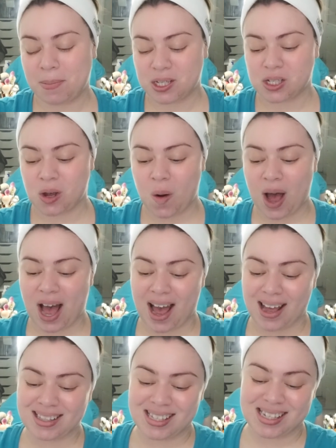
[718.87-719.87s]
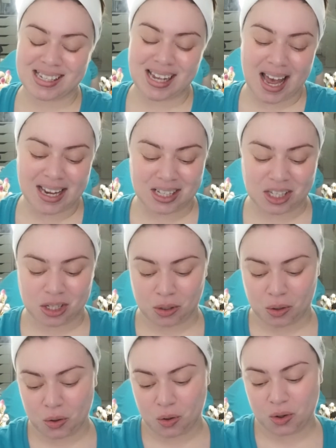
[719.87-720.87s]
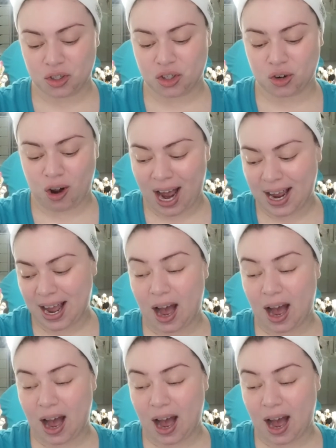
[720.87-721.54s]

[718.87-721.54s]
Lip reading: So I decided to try